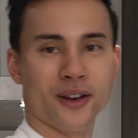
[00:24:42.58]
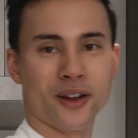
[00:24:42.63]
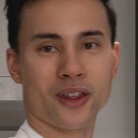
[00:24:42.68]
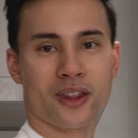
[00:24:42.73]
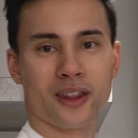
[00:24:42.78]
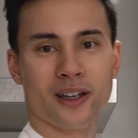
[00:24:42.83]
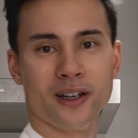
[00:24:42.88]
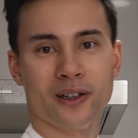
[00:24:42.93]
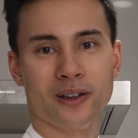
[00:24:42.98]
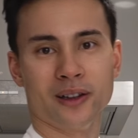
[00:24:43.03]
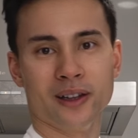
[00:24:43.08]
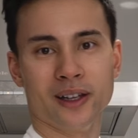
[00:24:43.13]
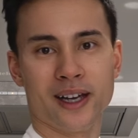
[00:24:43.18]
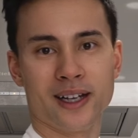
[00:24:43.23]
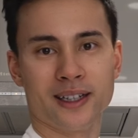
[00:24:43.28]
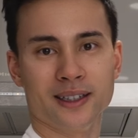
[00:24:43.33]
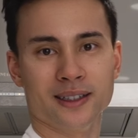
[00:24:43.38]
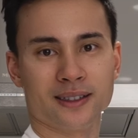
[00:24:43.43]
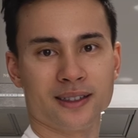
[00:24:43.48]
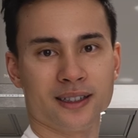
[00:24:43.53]
third
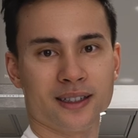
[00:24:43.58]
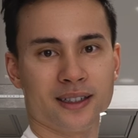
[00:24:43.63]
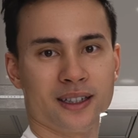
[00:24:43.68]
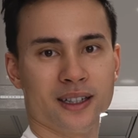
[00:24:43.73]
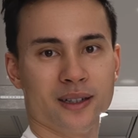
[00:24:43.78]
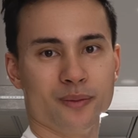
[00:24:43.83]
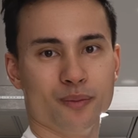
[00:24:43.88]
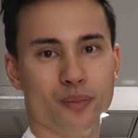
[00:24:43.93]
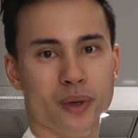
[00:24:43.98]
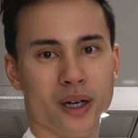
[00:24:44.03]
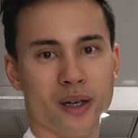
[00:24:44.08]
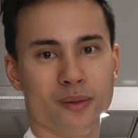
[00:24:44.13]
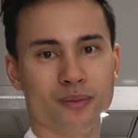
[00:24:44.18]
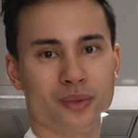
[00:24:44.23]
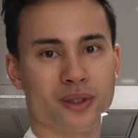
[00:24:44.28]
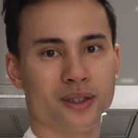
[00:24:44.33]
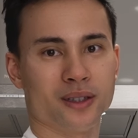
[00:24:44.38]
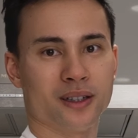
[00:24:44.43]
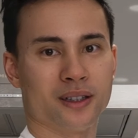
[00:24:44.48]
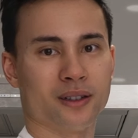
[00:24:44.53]
leg doesn't get
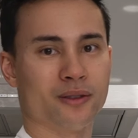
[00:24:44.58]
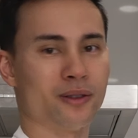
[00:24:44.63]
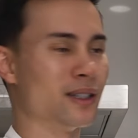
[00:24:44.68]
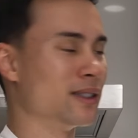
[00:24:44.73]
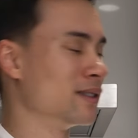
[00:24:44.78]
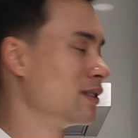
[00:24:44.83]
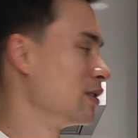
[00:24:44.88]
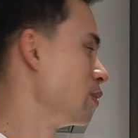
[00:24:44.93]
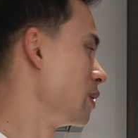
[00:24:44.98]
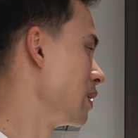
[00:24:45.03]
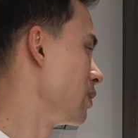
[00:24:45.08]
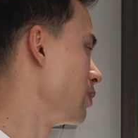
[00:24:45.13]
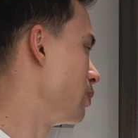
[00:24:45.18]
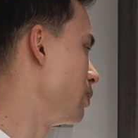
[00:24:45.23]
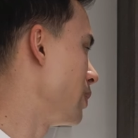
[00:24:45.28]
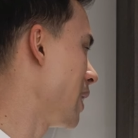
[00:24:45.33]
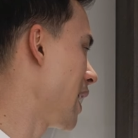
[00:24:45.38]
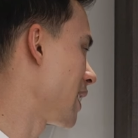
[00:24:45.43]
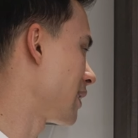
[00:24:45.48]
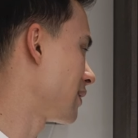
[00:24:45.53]
bumped. Otherwise it'll be
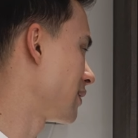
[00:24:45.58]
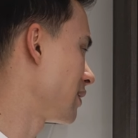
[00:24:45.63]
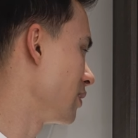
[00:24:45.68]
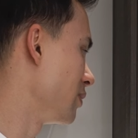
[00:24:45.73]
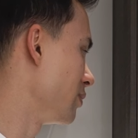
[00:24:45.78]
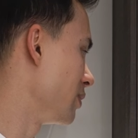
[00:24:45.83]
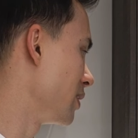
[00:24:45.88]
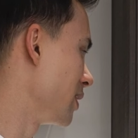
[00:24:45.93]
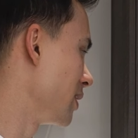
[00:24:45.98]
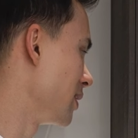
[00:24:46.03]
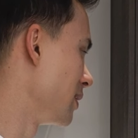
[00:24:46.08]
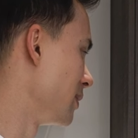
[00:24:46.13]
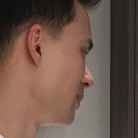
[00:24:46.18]
back to a